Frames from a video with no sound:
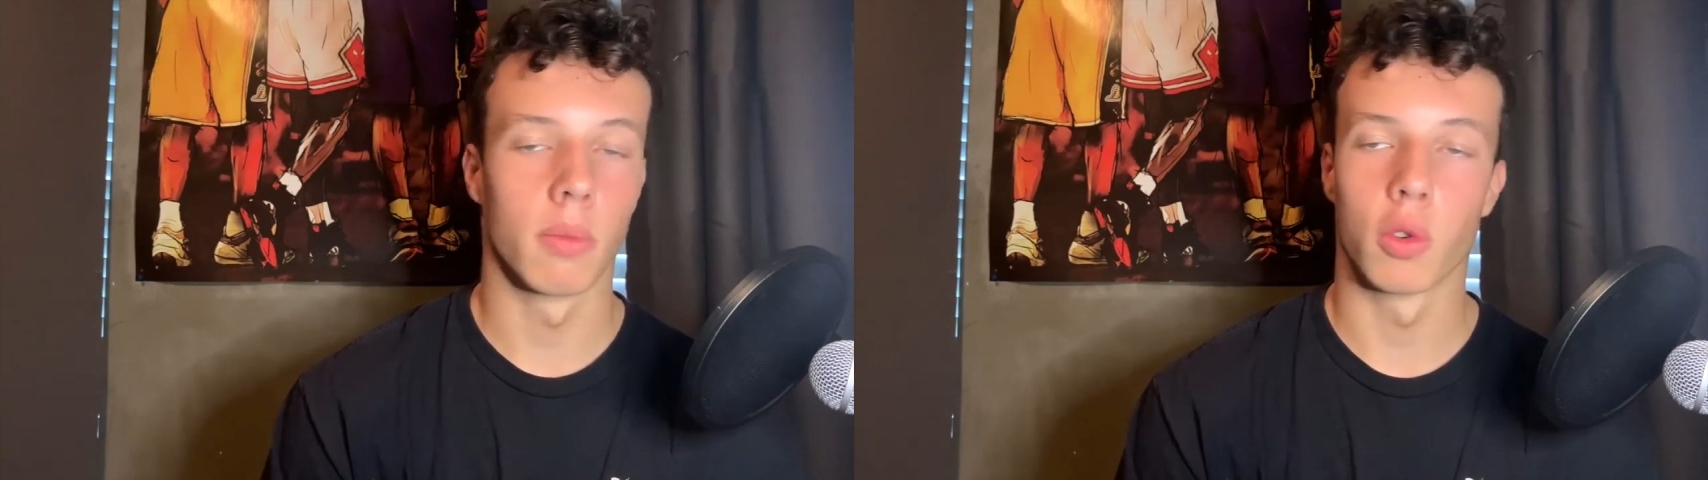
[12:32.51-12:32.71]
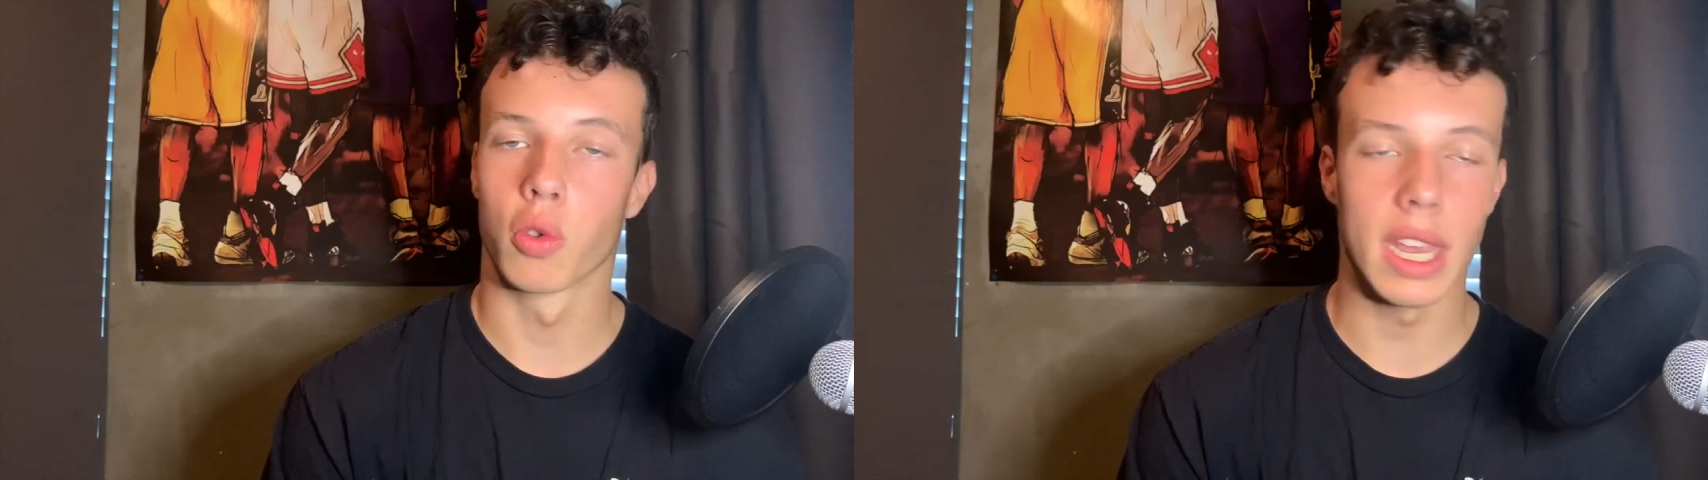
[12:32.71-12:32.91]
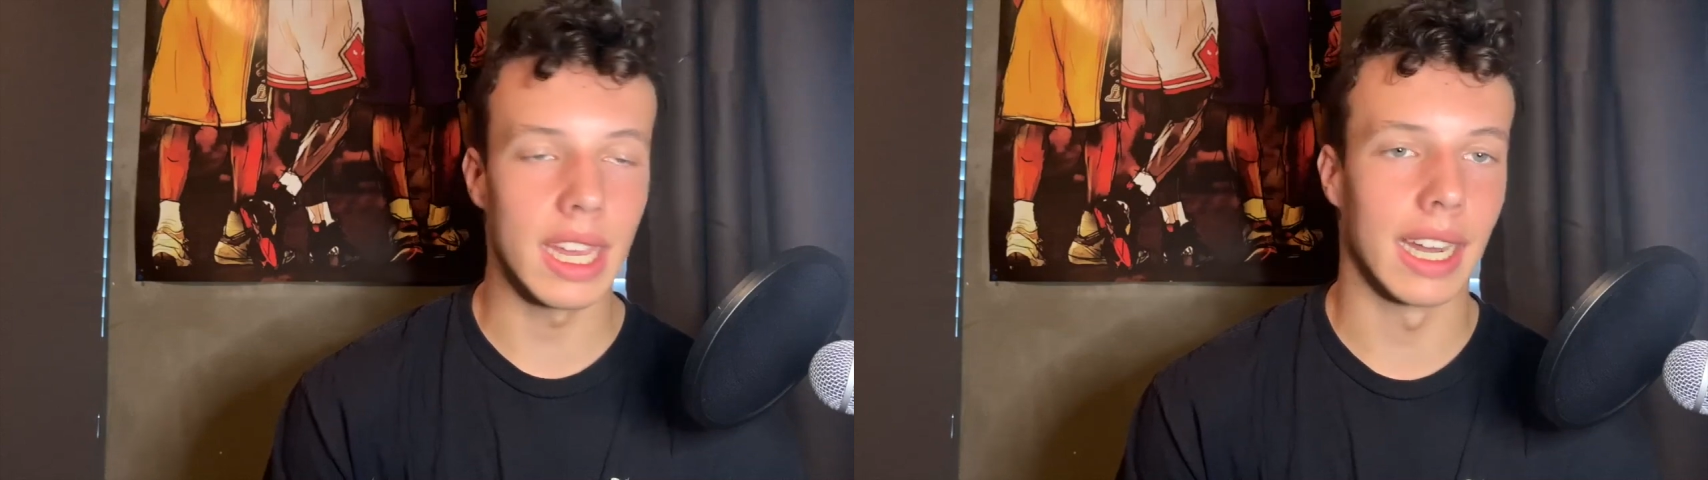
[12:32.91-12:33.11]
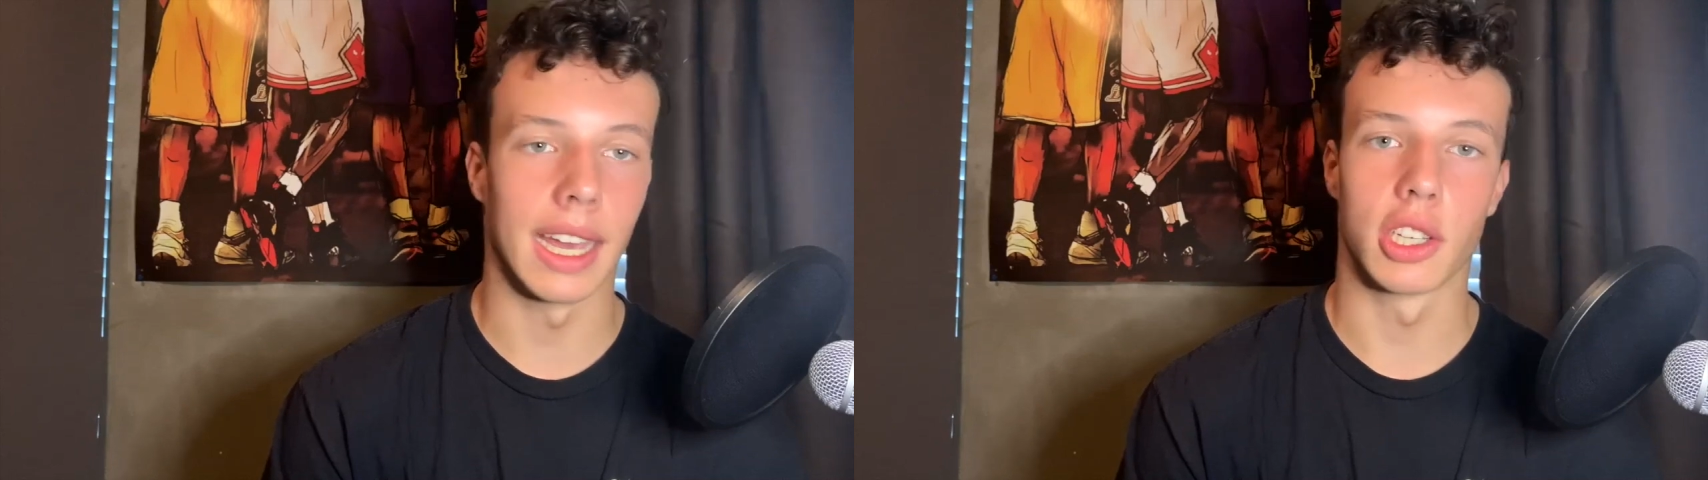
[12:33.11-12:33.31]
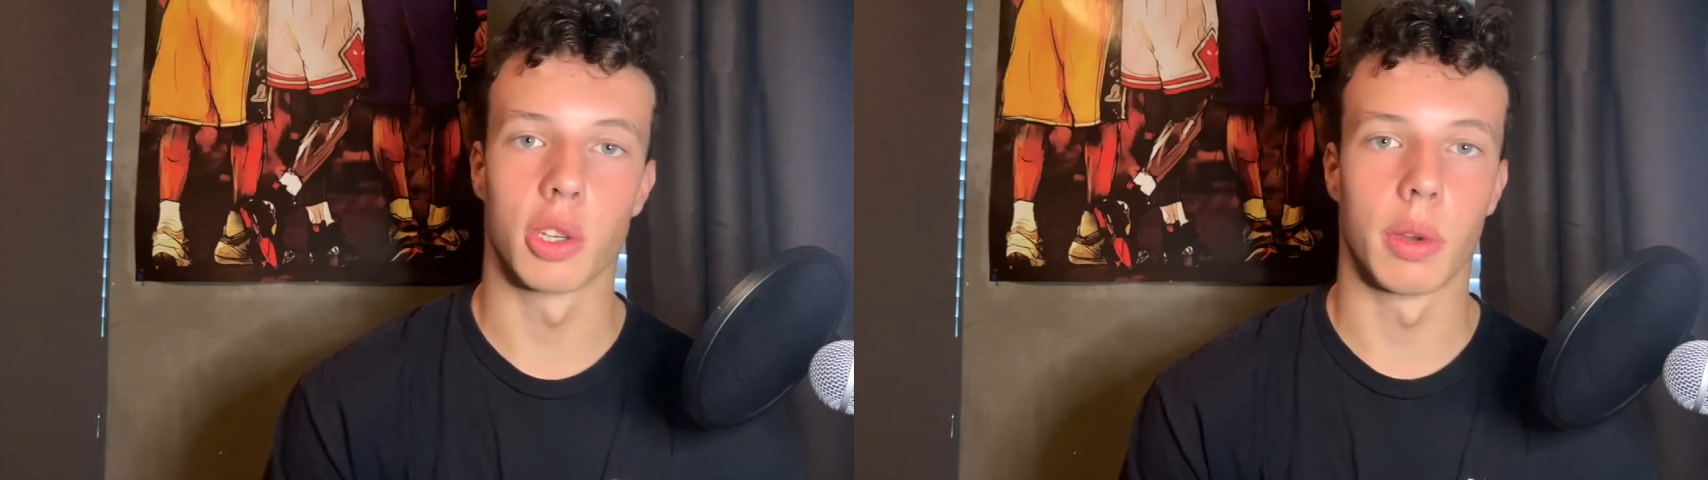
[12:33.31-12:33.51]
Great
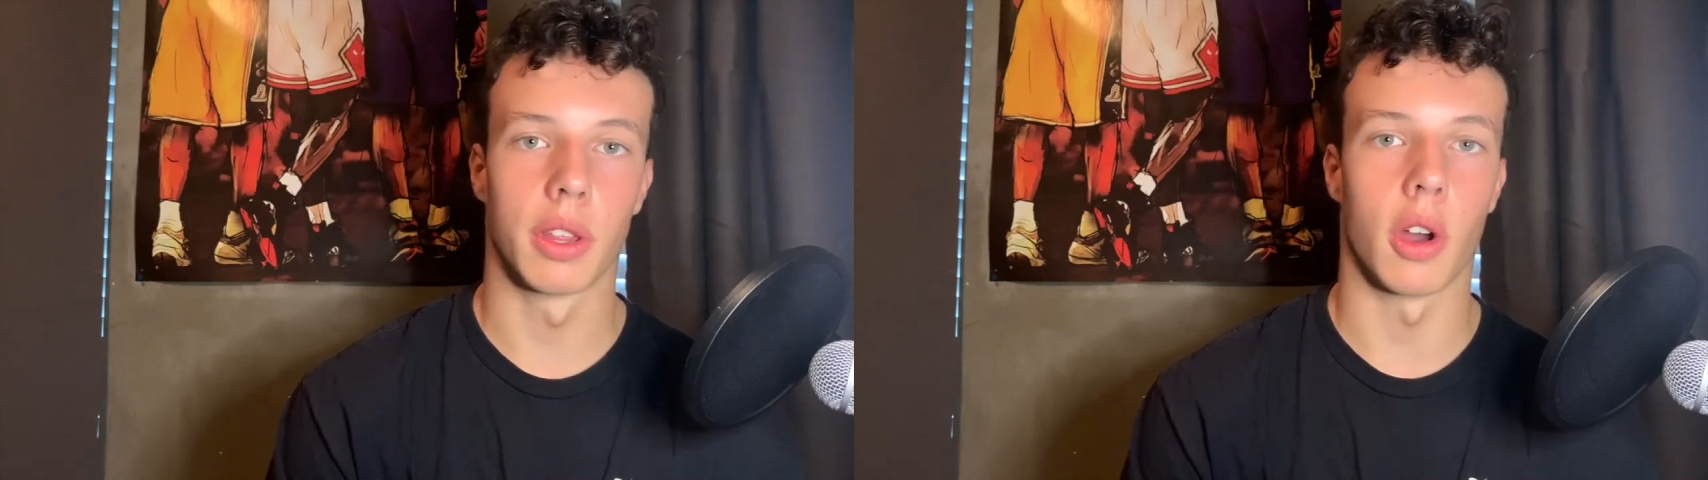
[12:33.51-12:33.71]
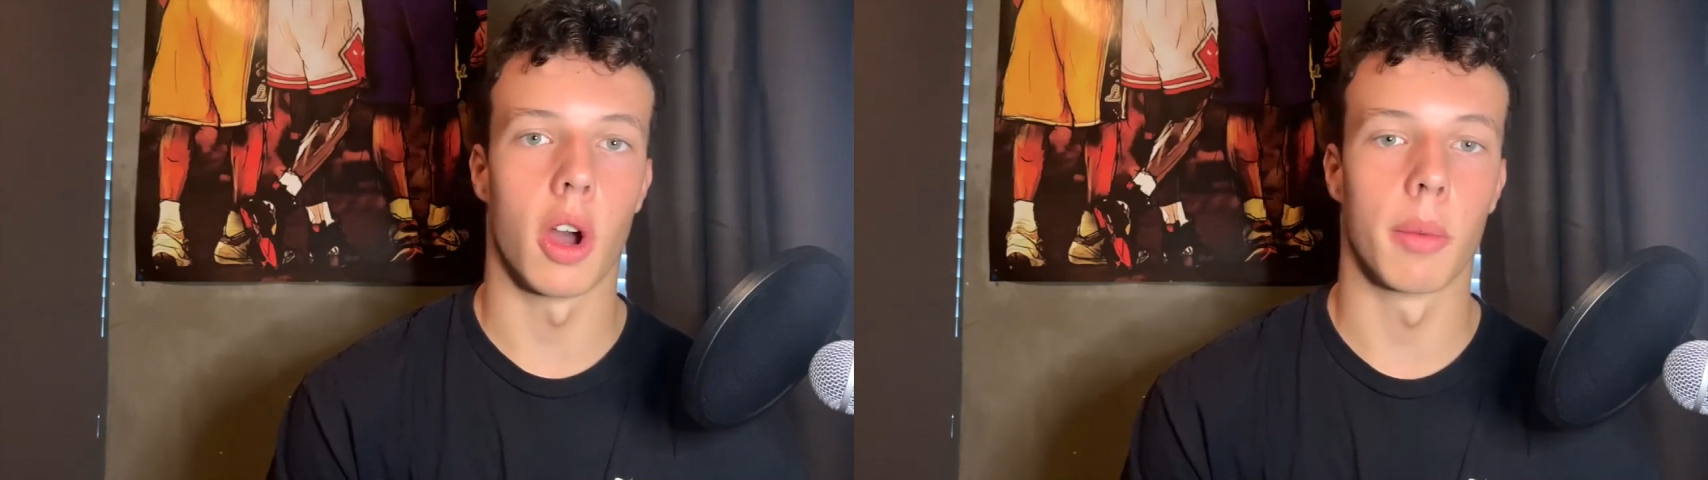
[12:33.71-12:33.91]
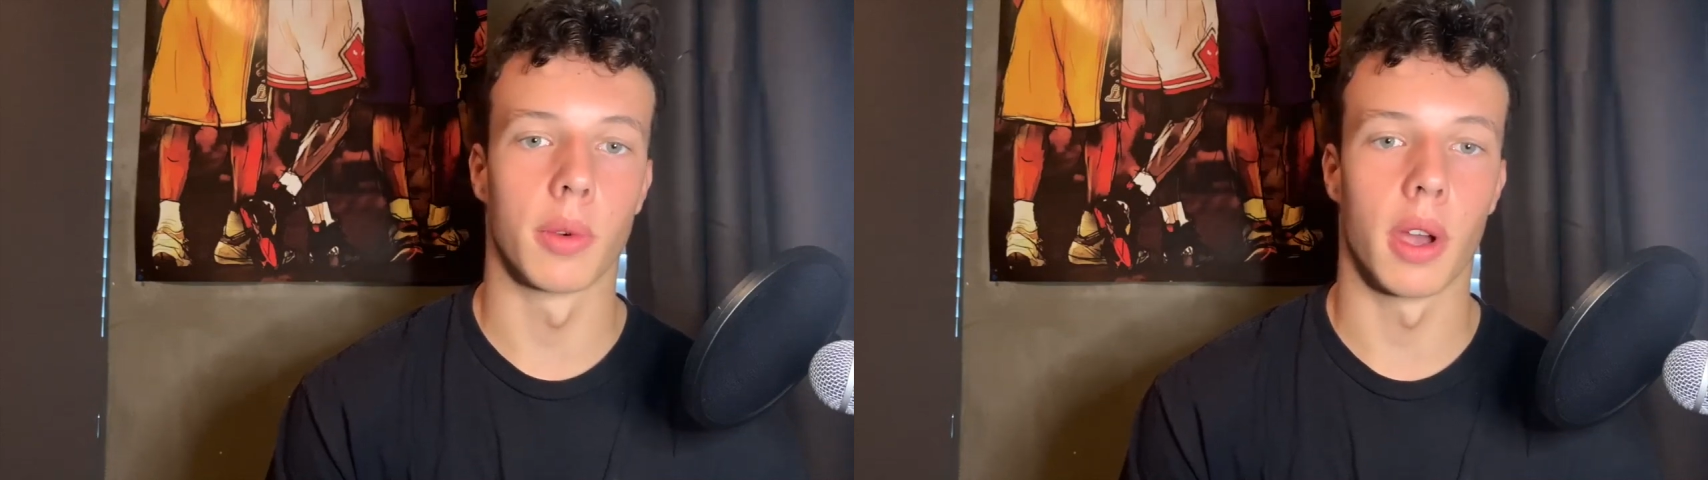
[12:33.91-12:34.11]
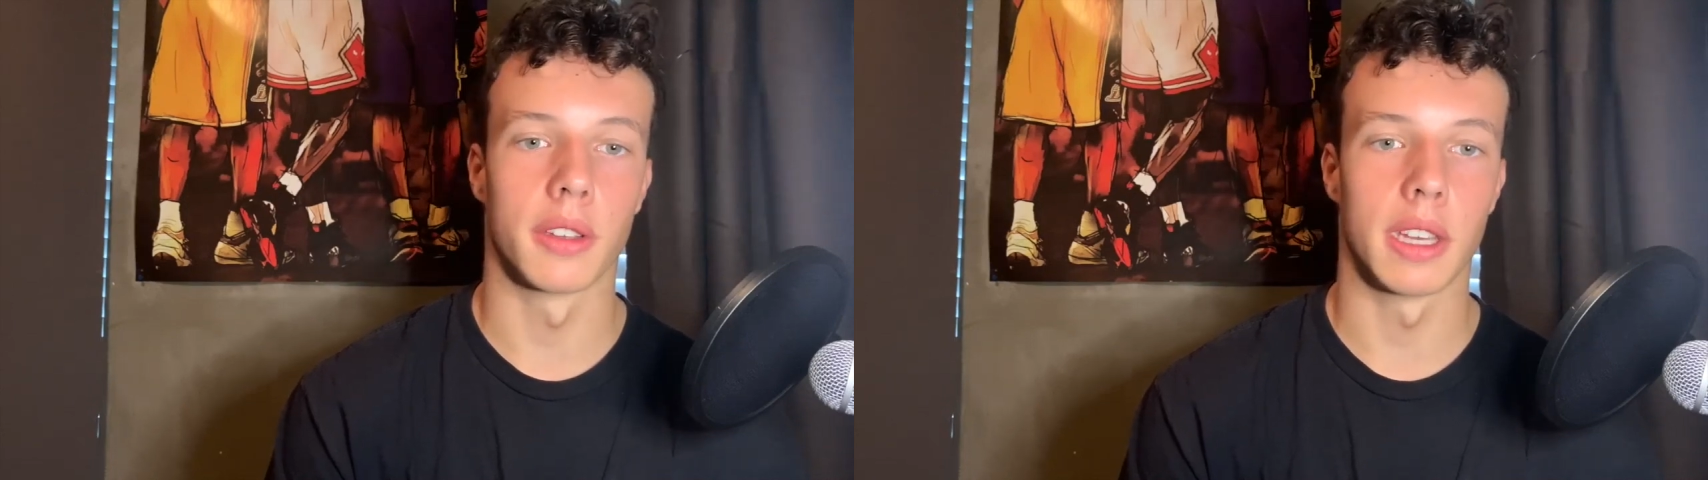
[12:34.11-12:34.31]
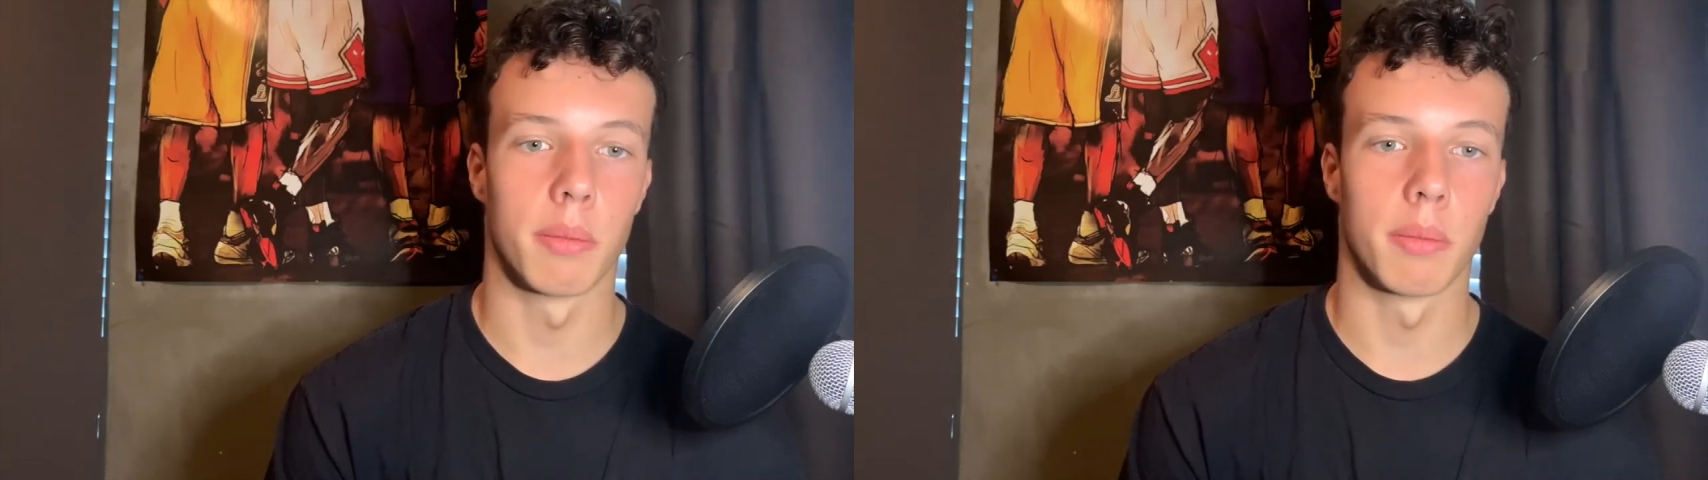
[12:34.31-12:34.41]
connection with Amon-Ra St.